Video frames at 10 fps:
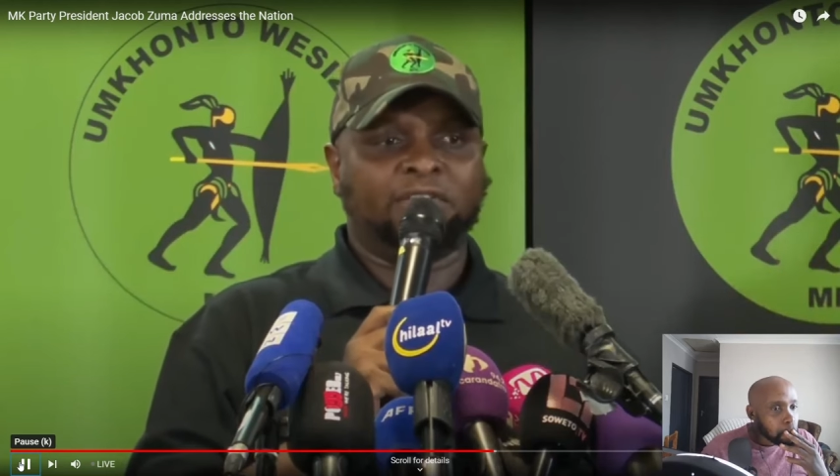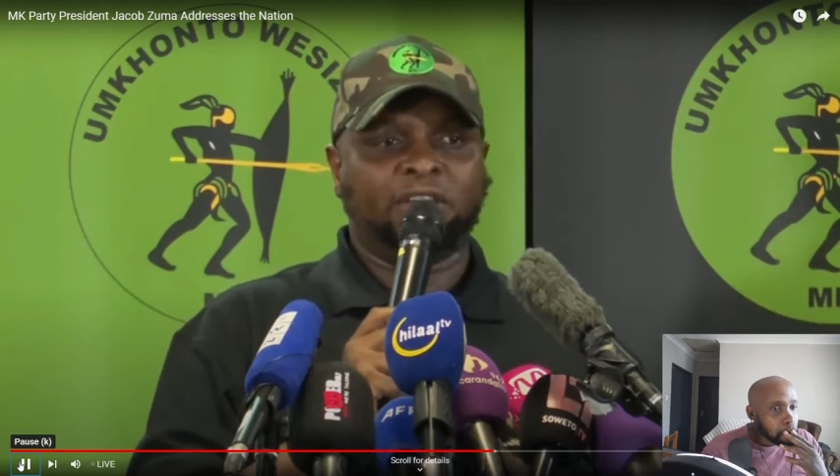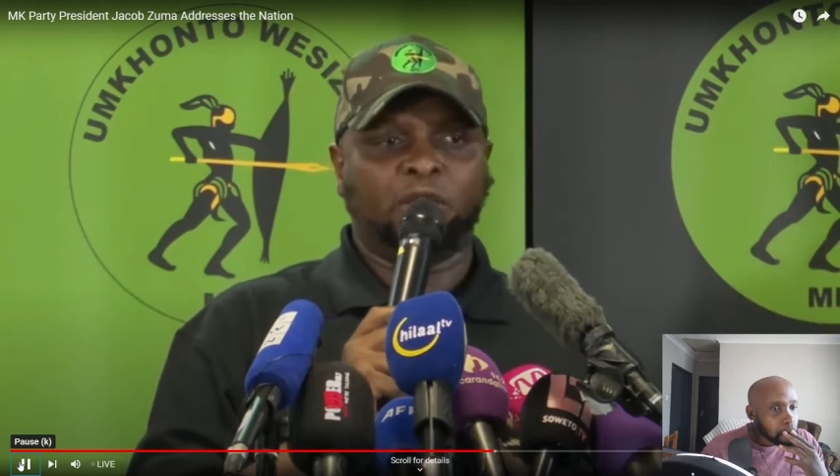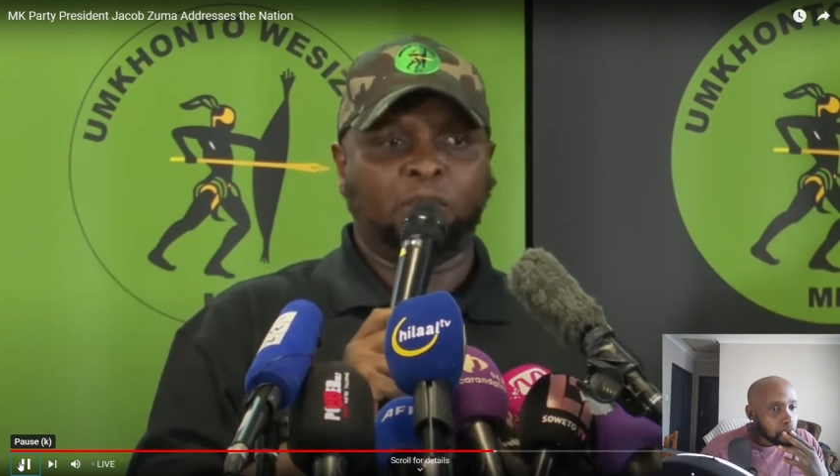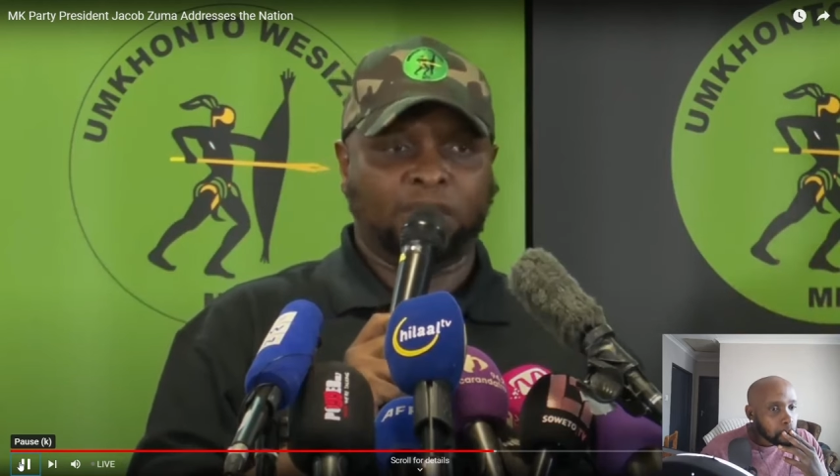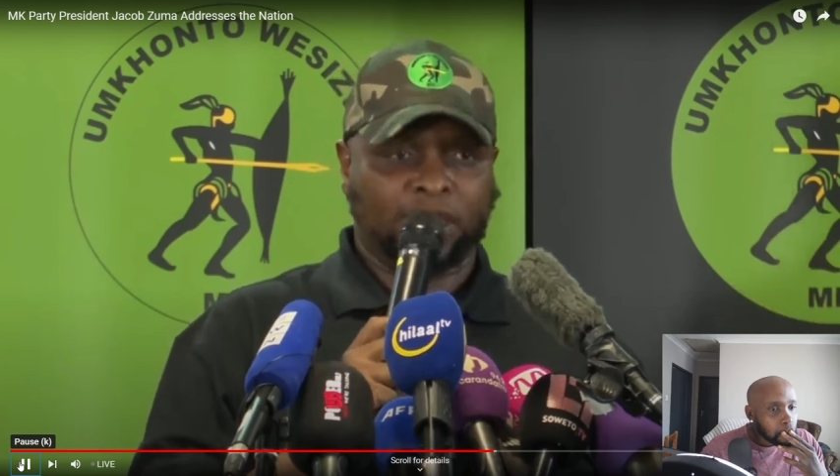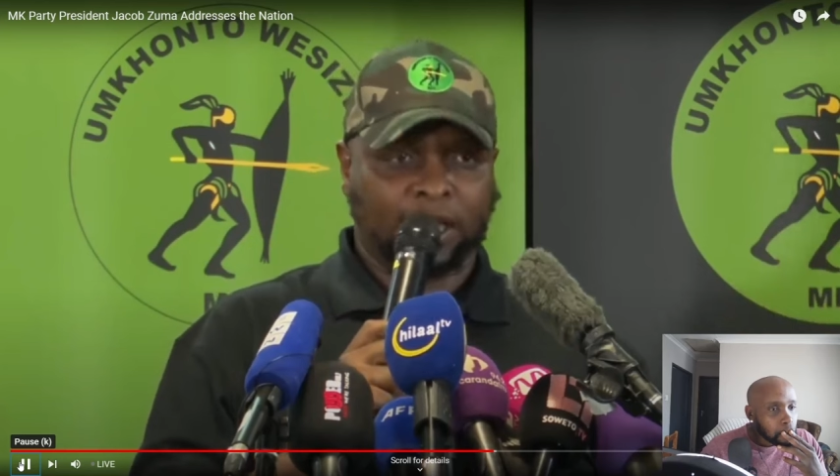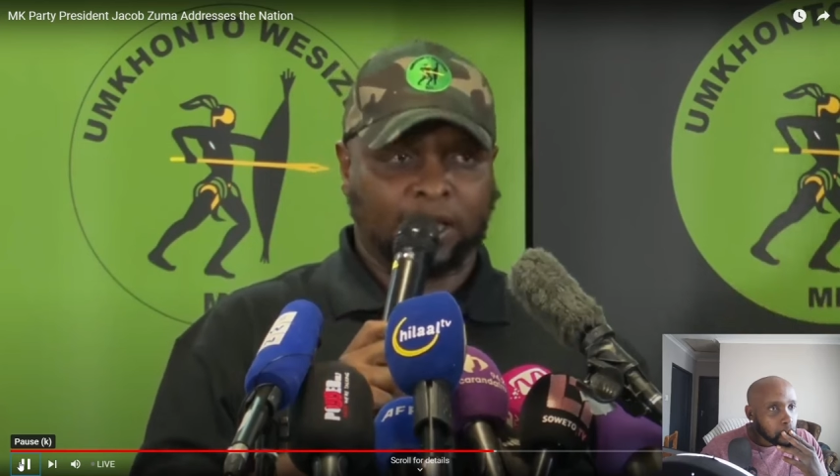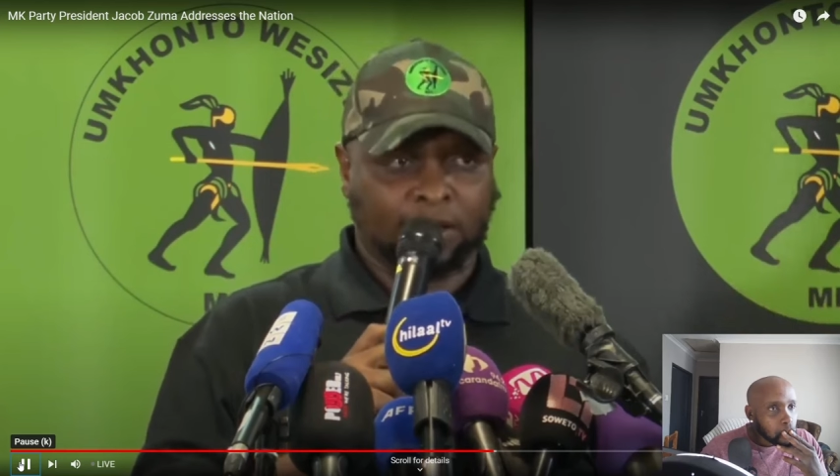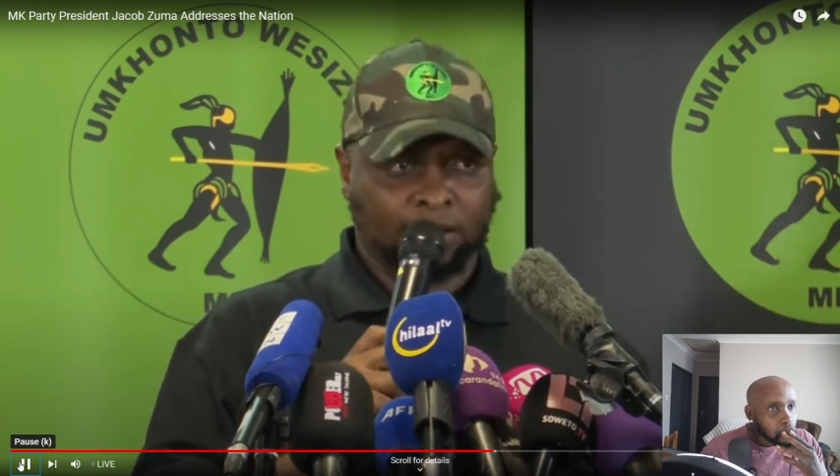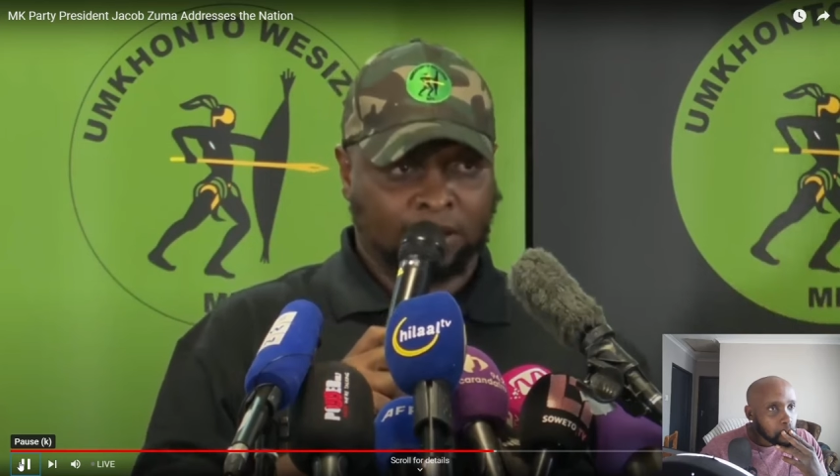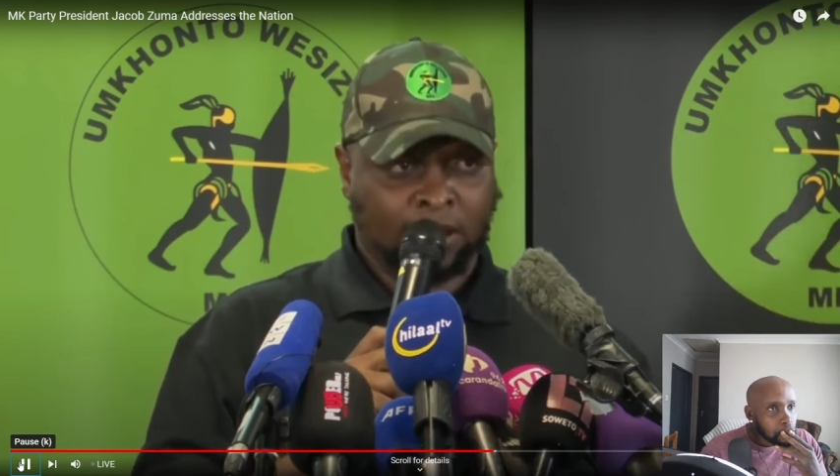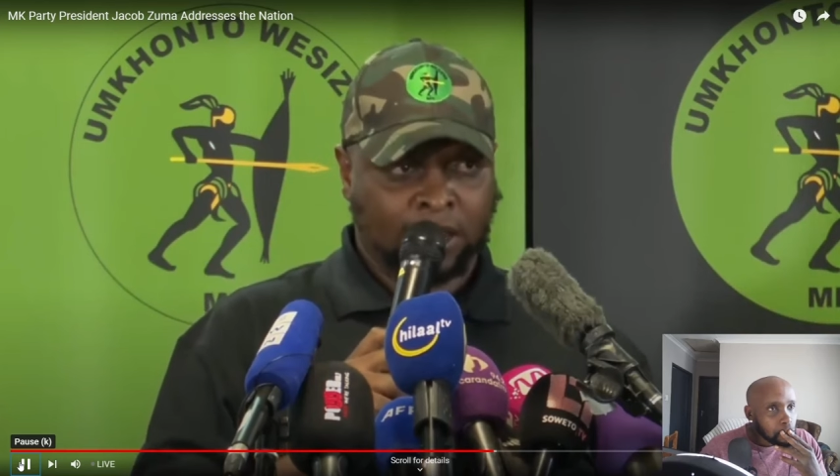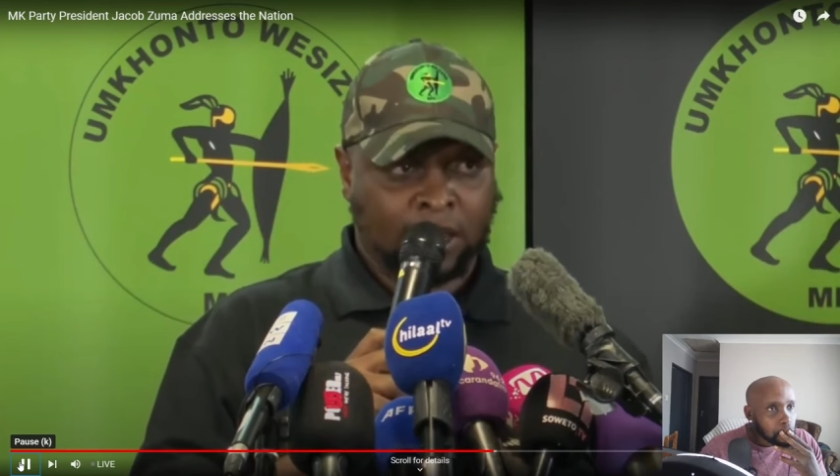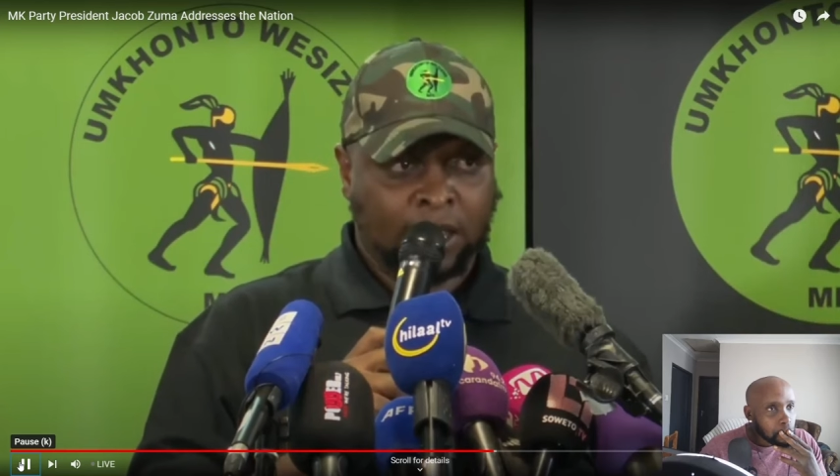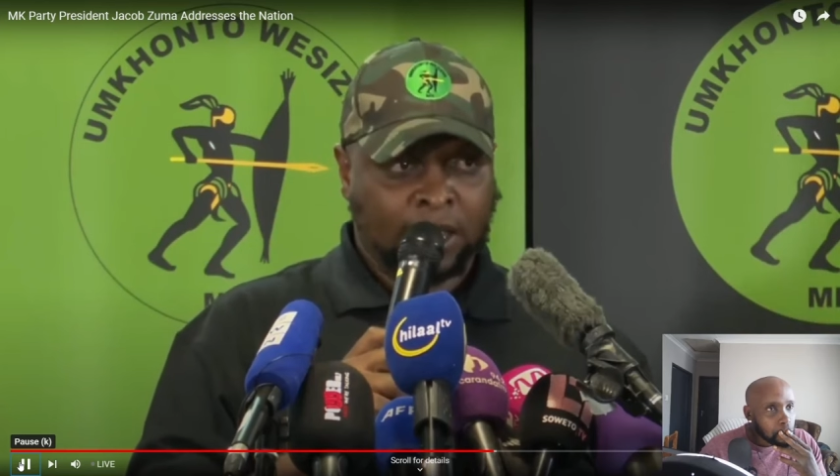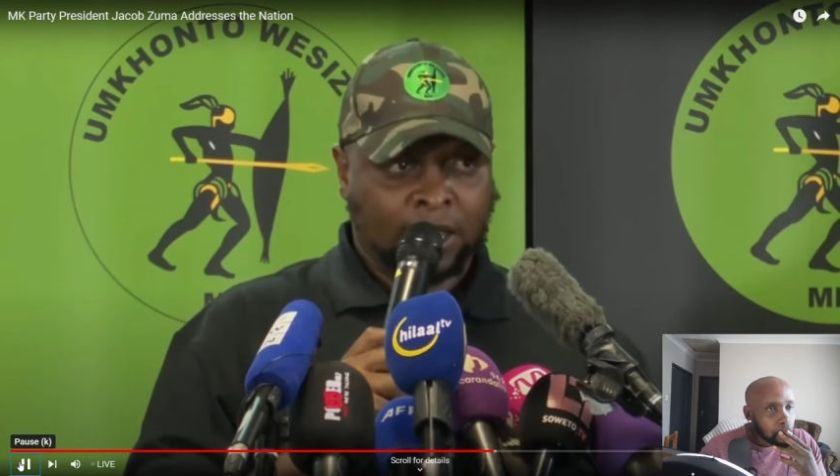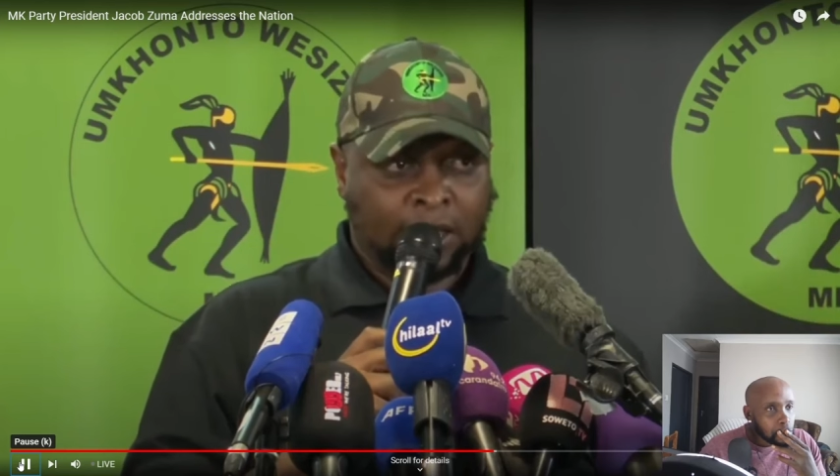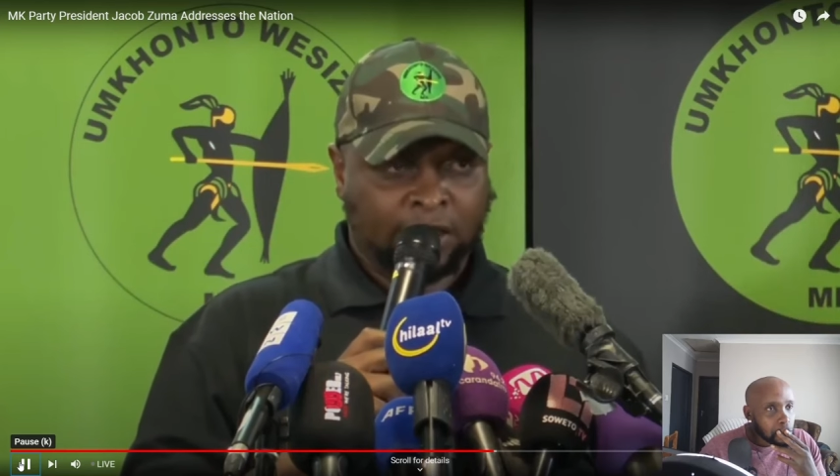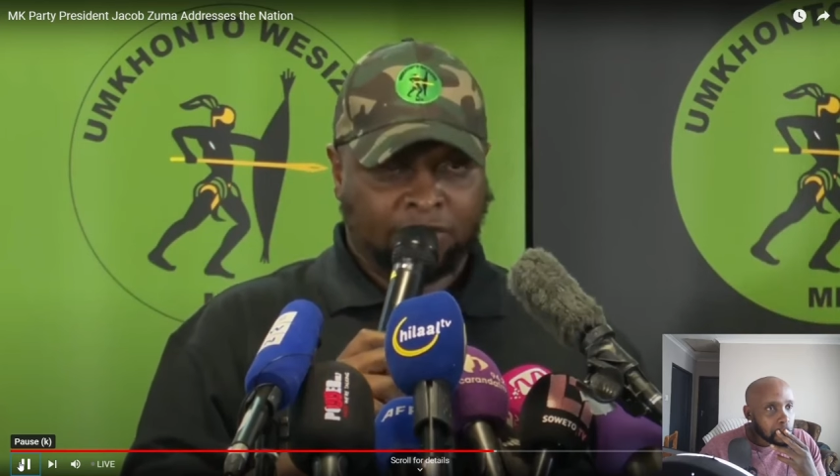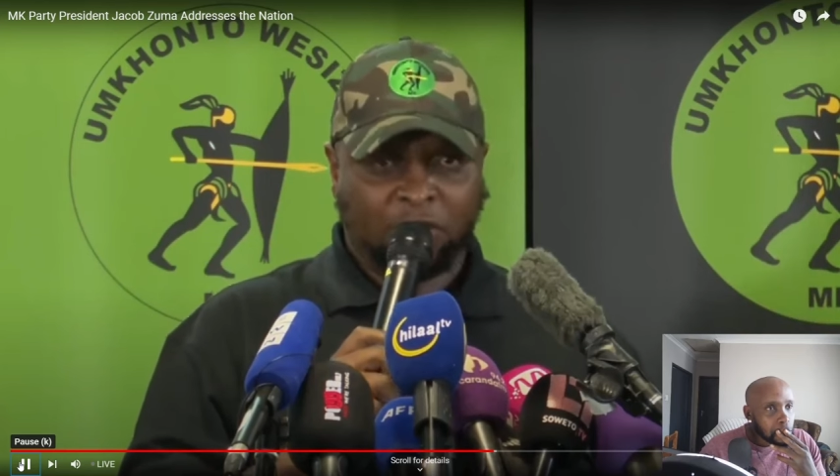even with the